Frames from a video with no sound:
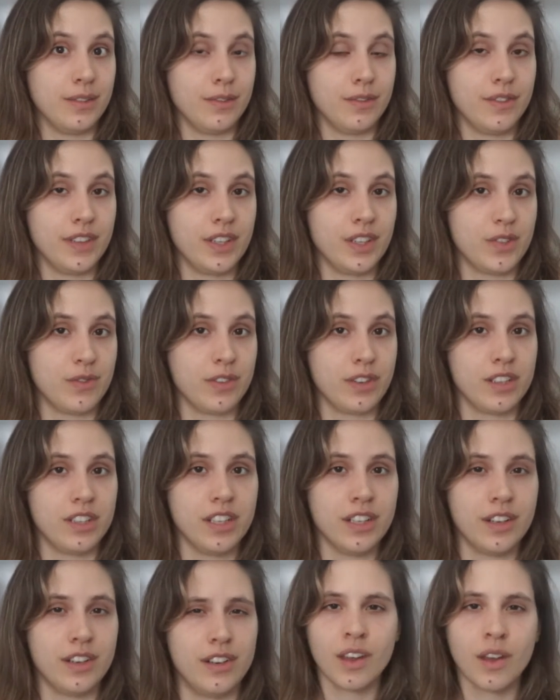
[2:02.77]
fish for
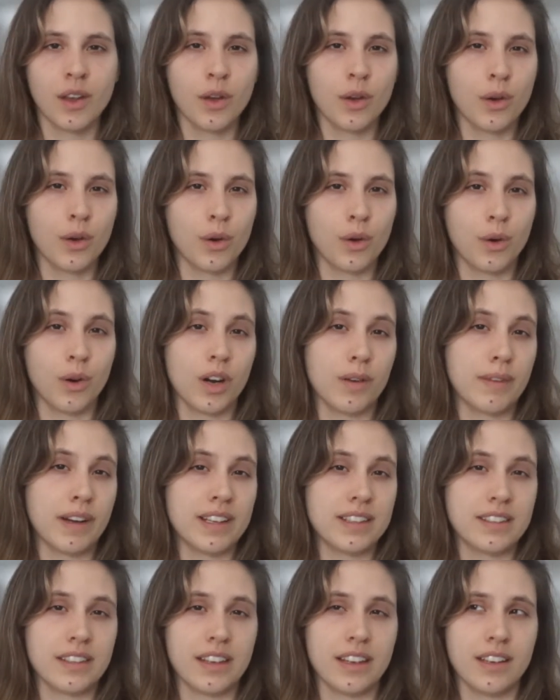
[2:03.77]
dinner, or I
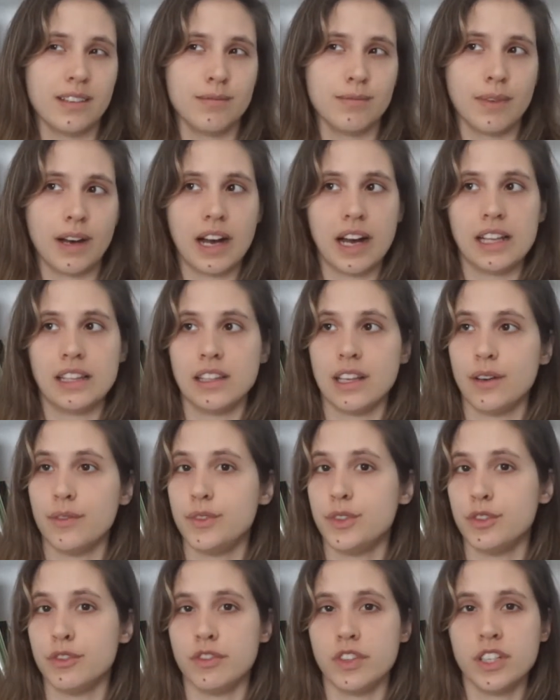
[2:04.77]
might say, I love
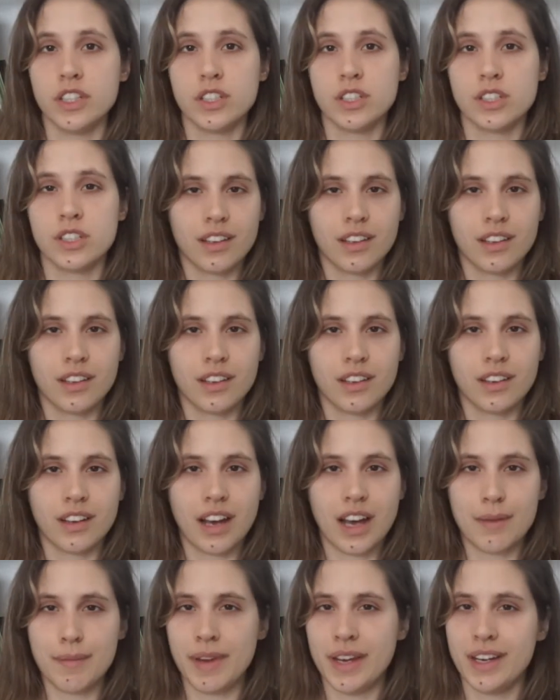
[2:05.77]
to fish,
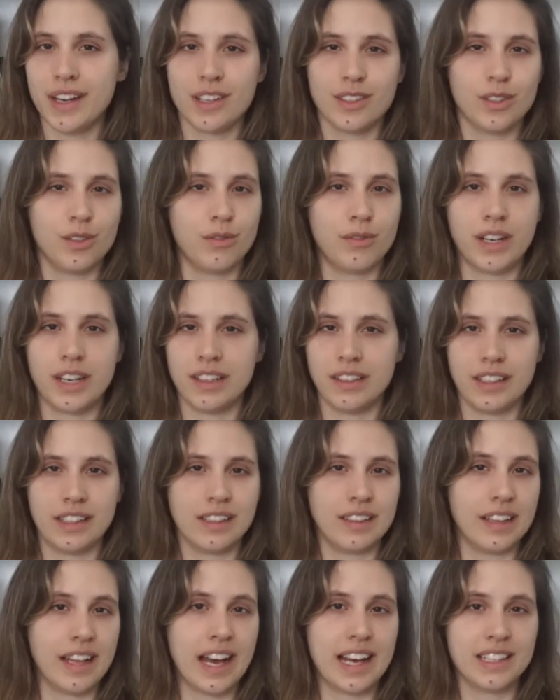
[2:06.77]
I may not so readily
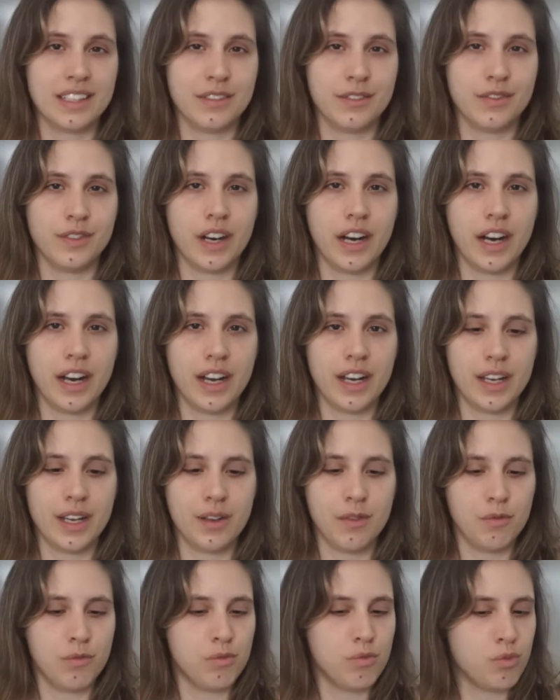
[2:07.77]

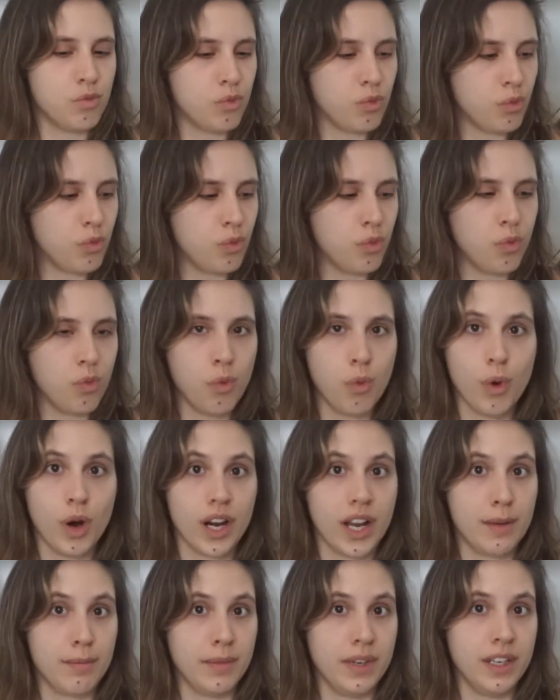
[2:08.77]
classify what
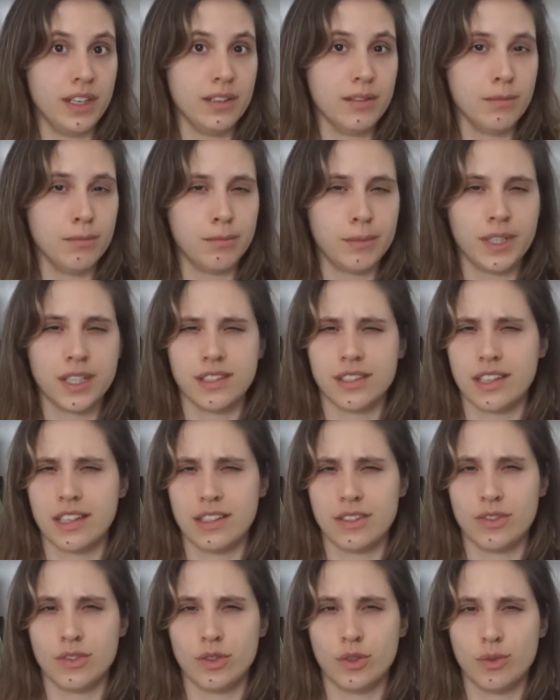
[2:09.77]
I mean because I
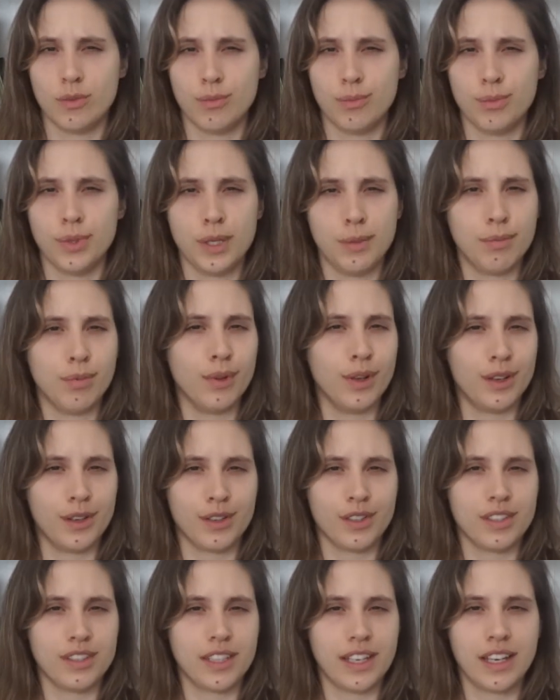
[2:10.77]
assume people
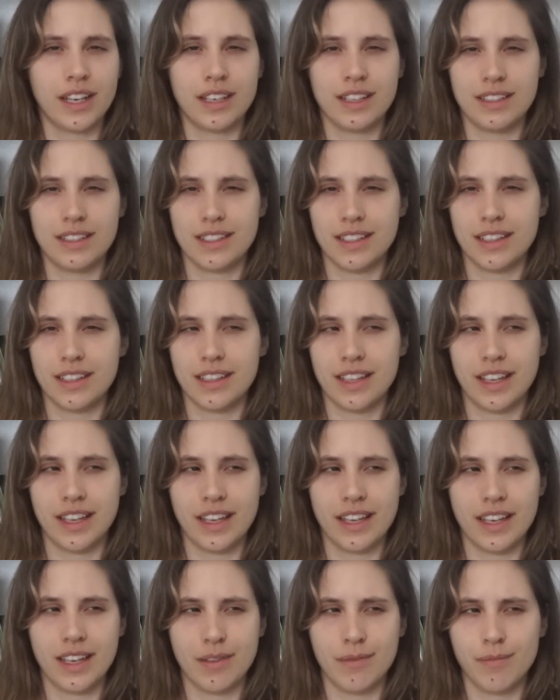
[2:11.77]
understand and
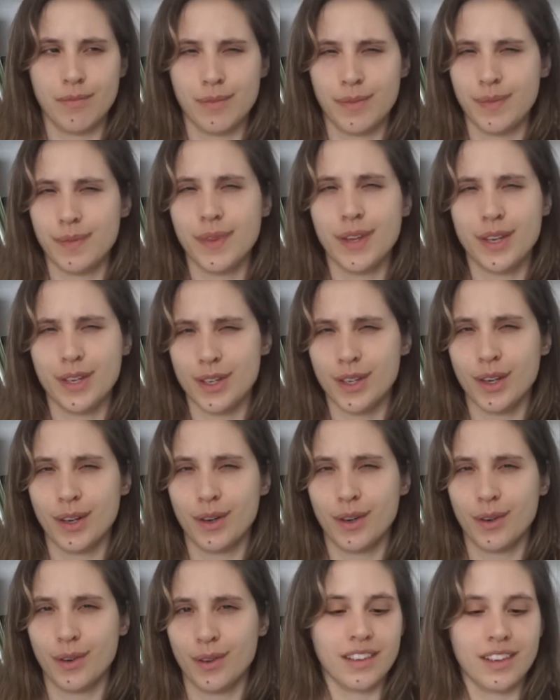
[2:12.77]
they
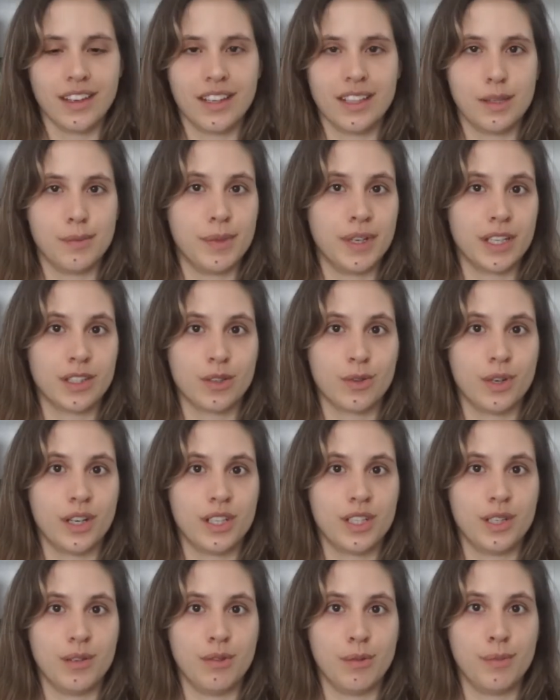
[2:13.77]
know. And the biggest
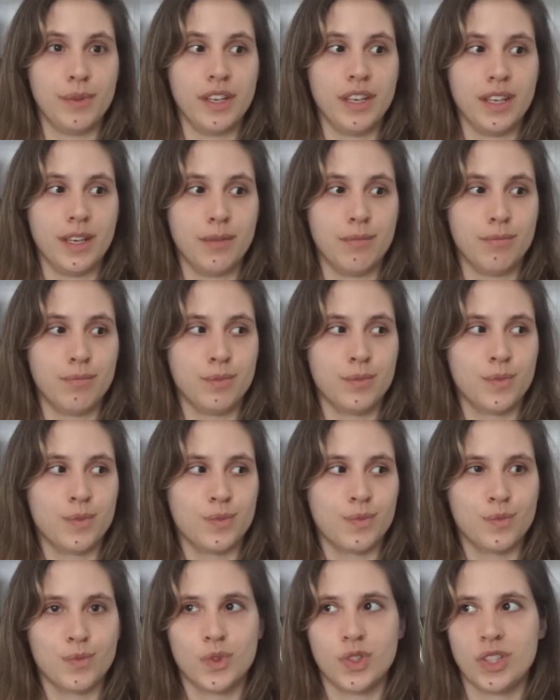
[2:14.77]
question will be
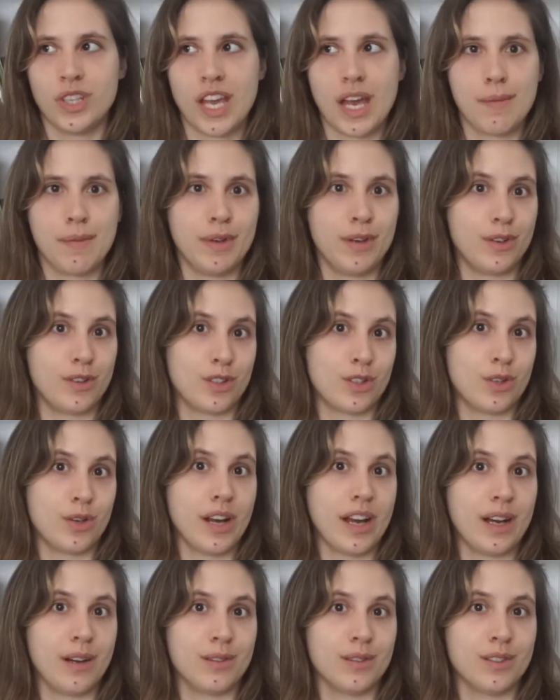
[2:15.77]
salmon or
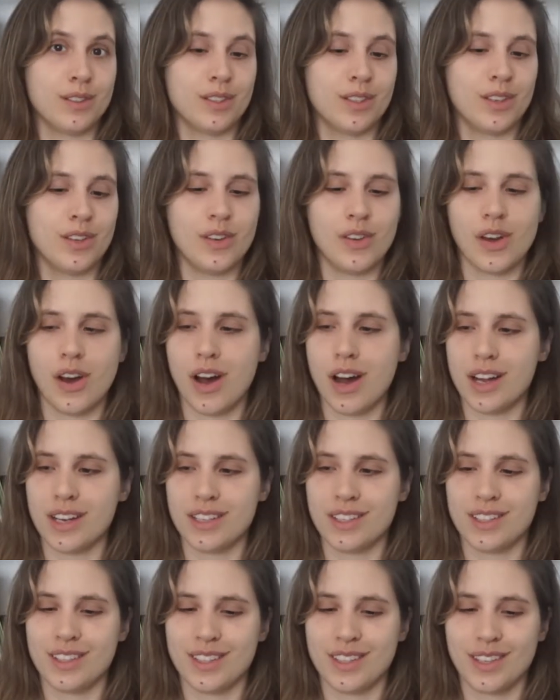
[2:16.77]
trout,
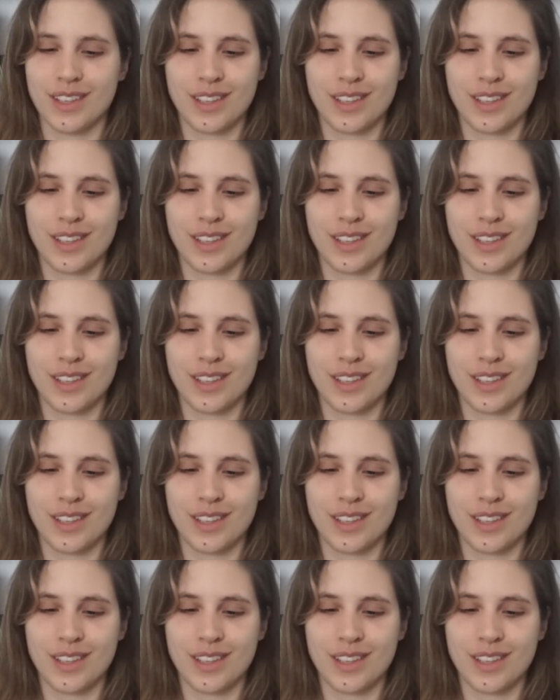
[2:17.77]
not